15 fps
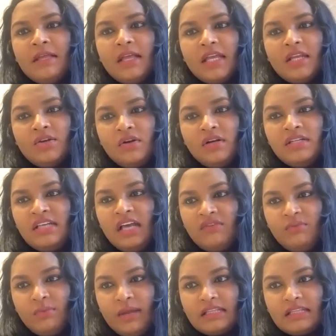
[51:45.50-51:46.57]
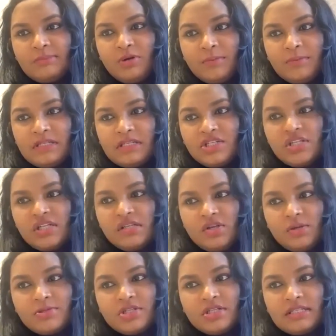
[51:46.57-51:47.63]
In order to have weight, the proposition that
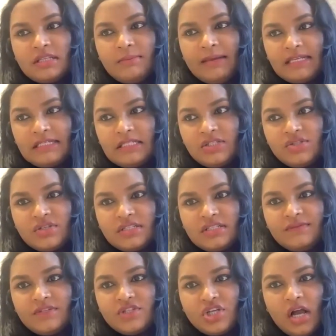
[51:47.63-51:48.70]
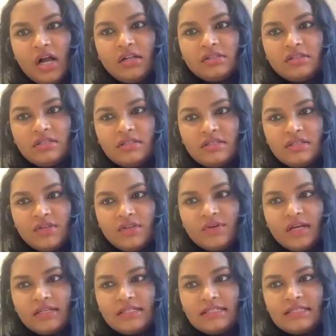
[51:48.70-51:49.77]
adoption is in the best interest of a child concerned
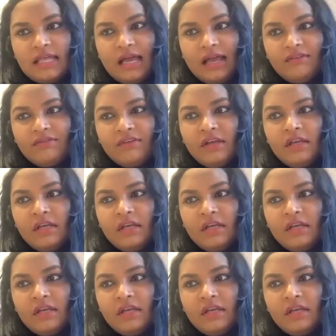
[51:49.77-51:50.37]
throughout his life